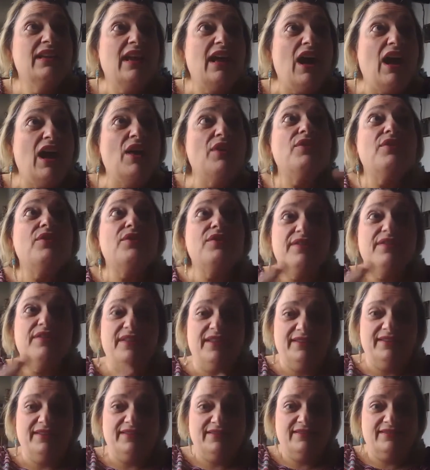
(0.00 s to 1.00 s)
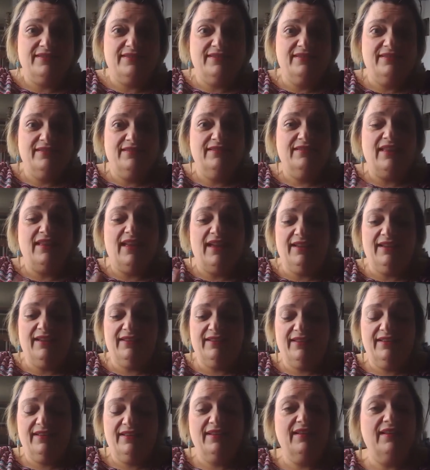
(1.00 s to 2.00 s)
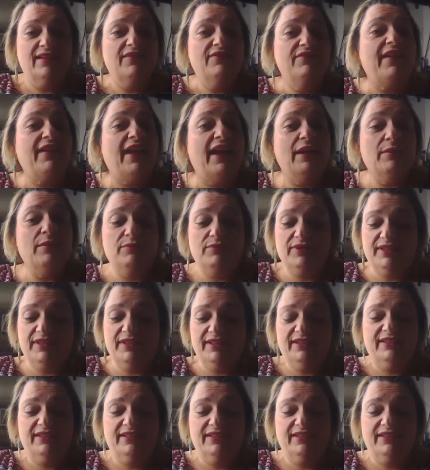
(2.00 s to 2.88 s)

other thing like family,